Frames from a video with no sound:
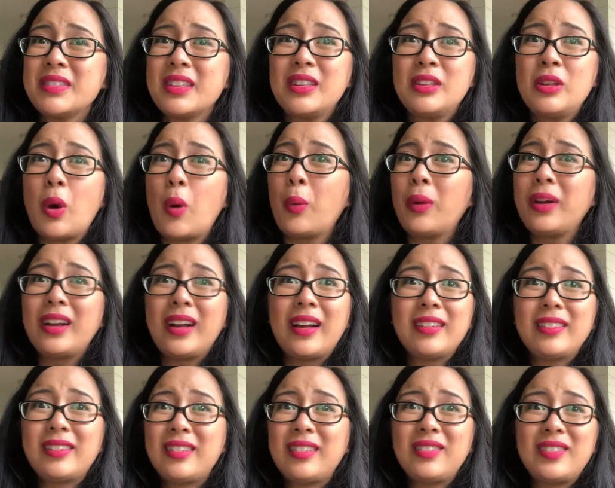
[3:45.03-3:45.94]
no one
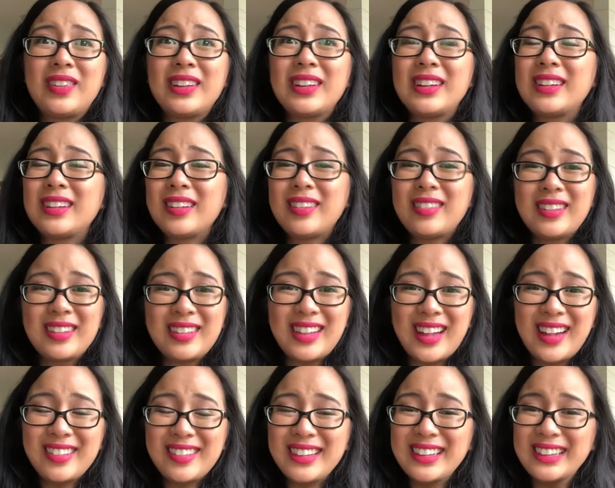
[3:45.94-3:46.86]
else is feeling this, that
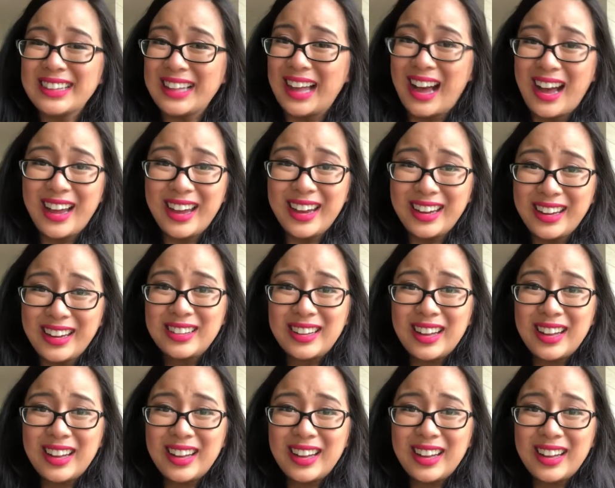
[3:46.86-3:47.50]
that's a lie.